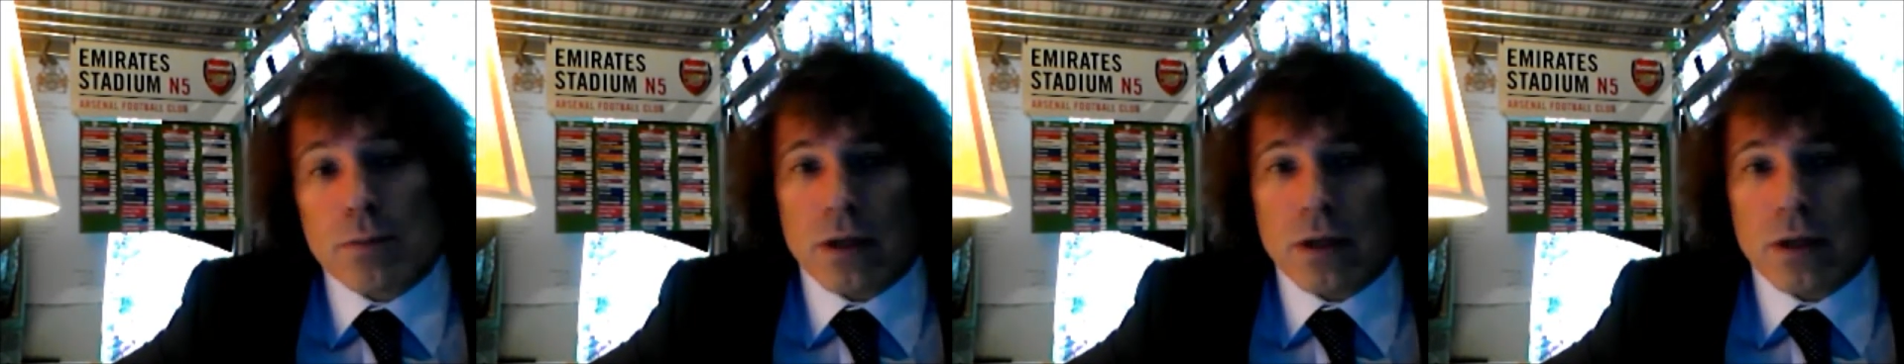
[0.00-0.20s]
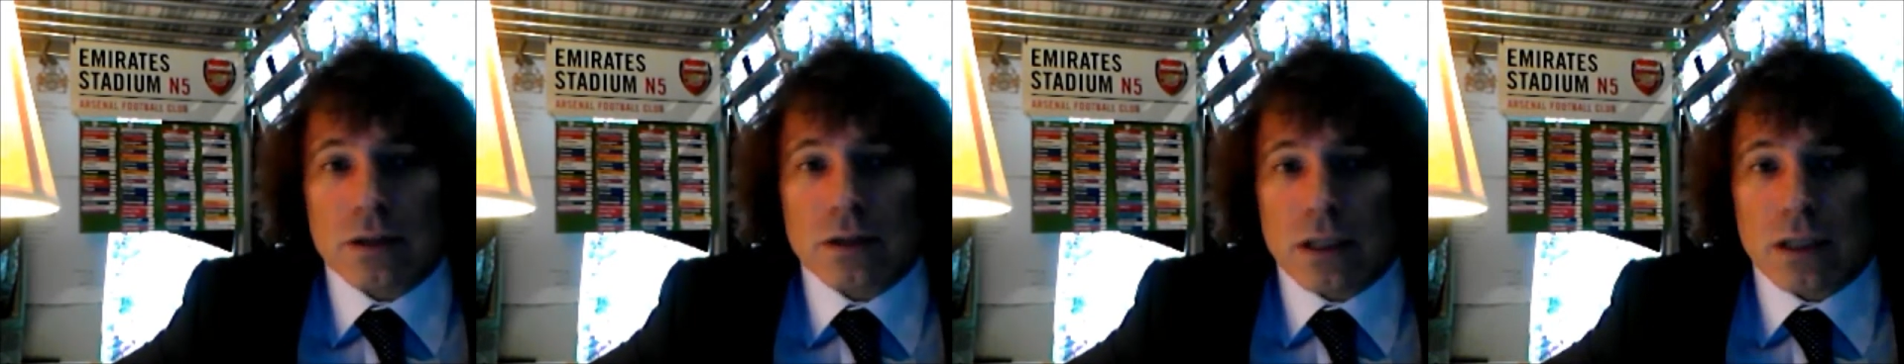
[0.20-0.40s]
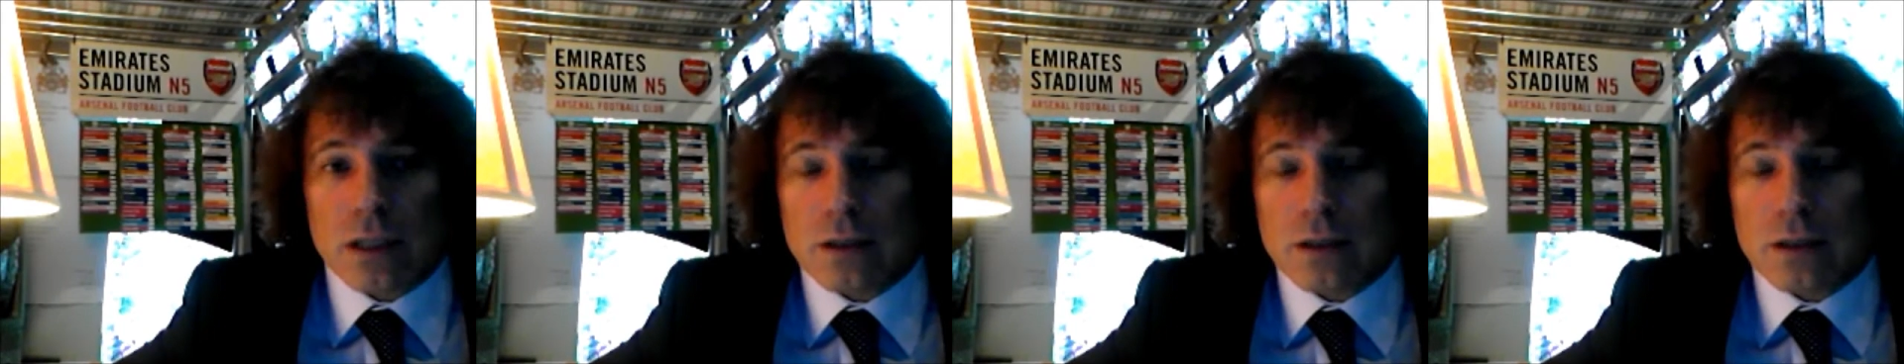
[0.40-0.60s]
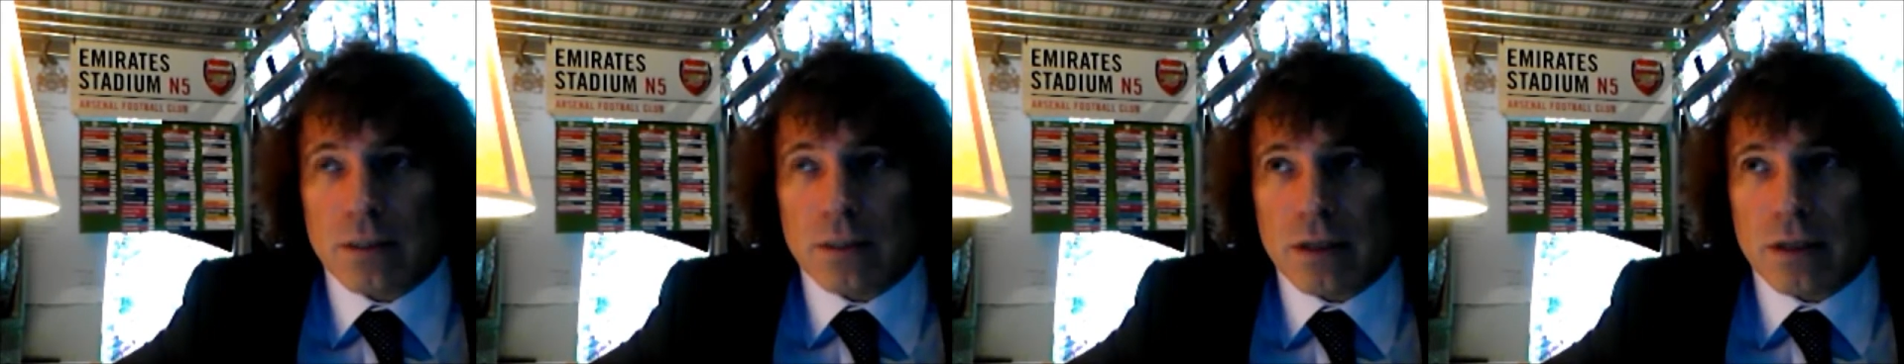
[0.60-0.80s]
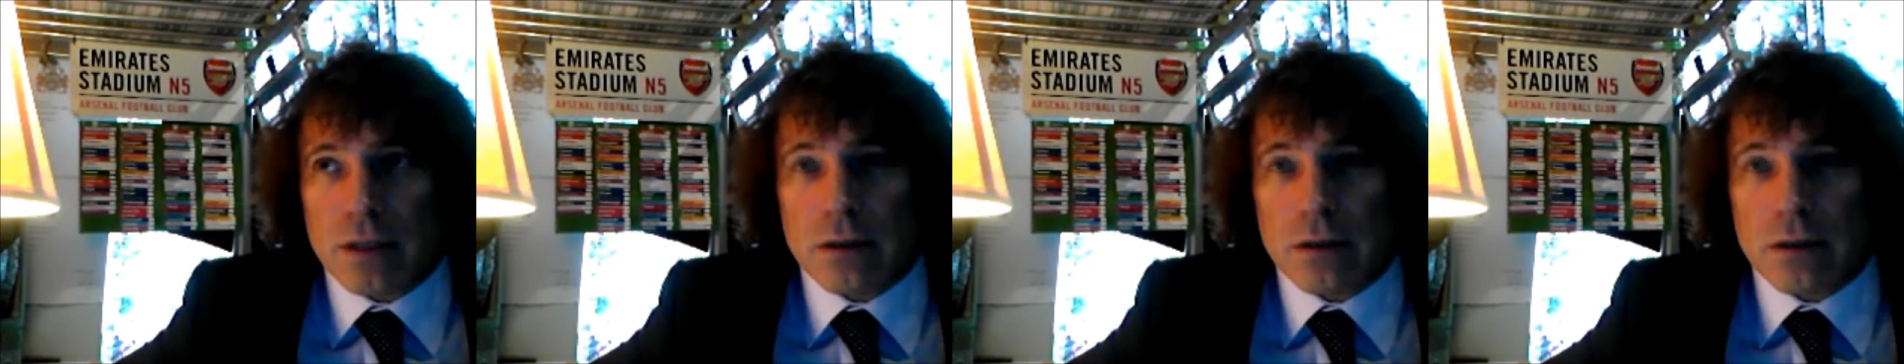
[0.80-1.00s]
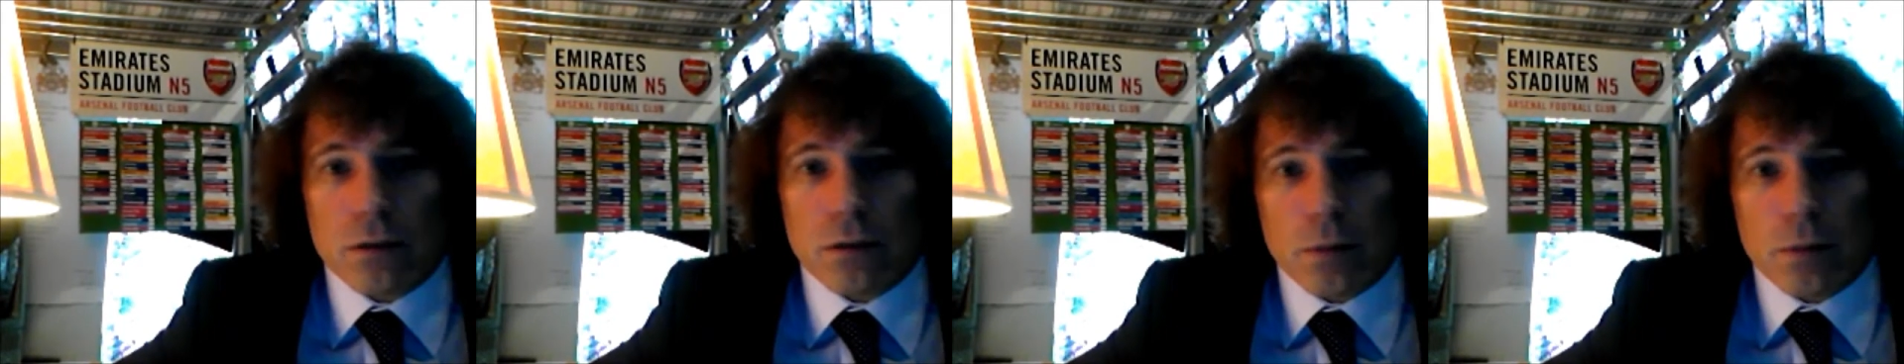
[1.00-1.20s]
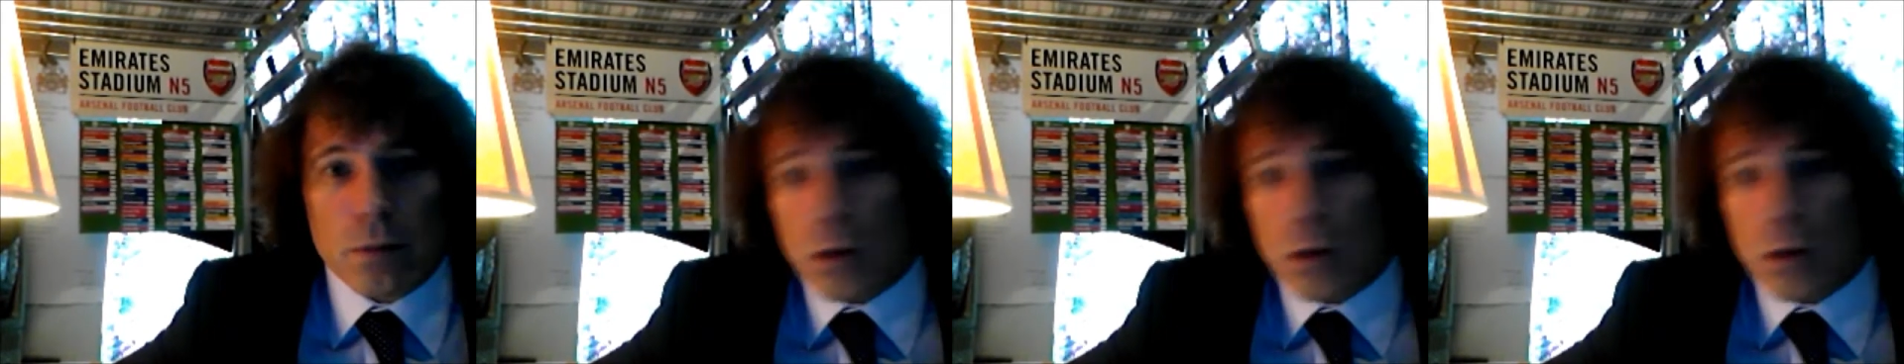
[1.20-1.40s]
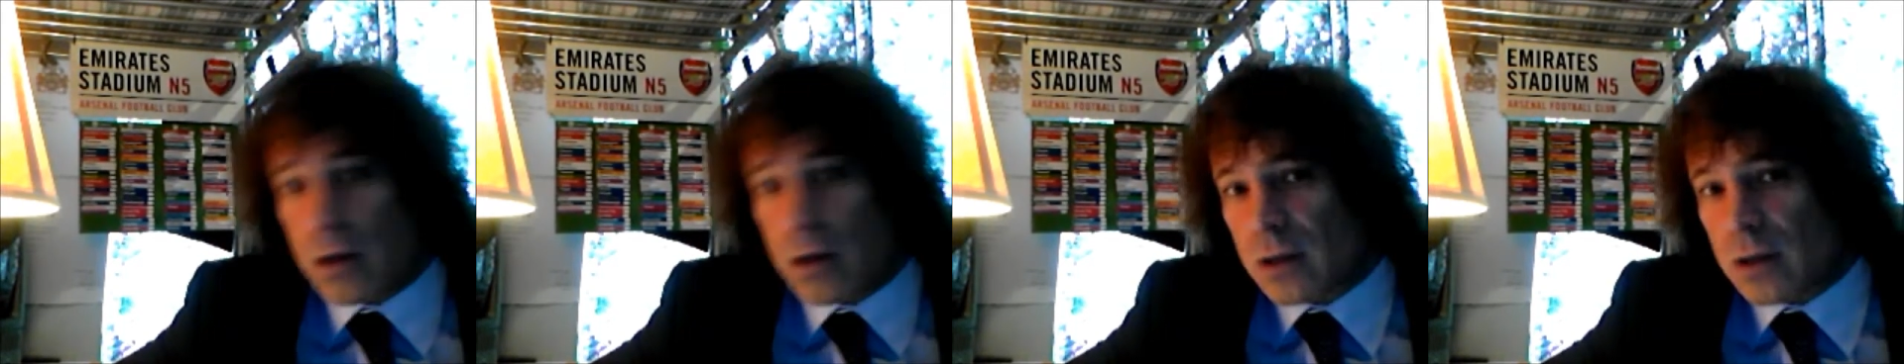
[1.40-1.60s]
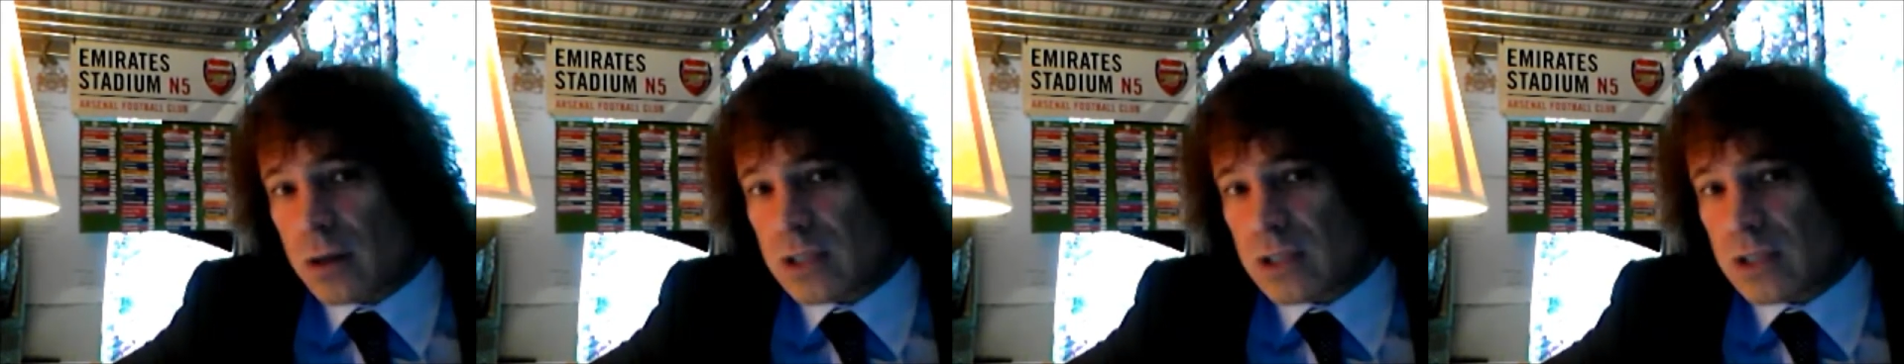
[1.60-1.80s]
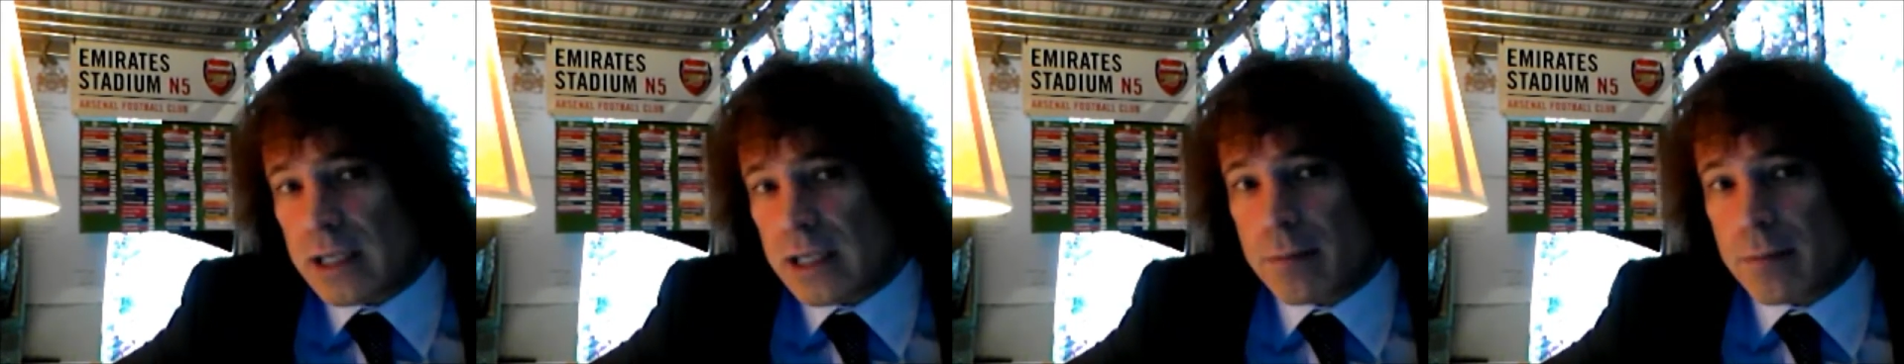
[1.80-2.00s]
but some of the Gunner
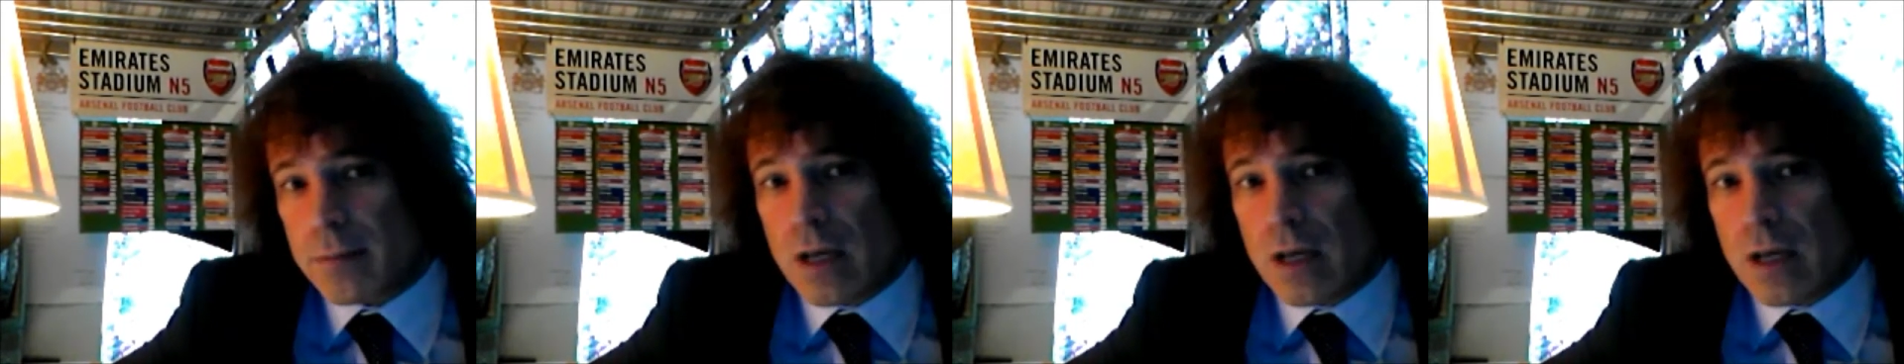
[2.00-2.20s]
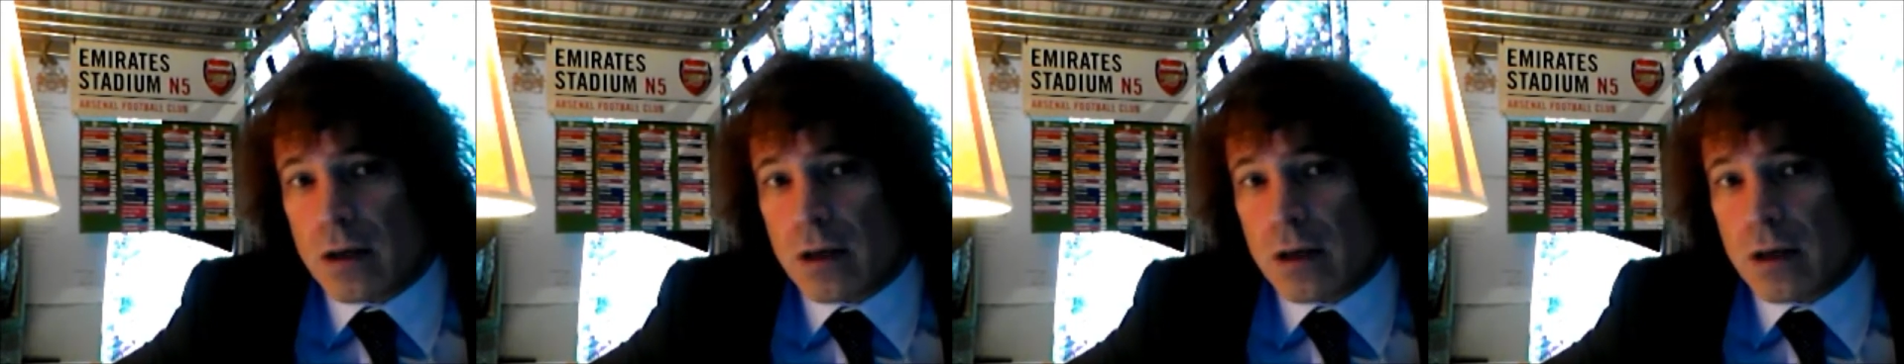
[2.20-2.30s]
podcast team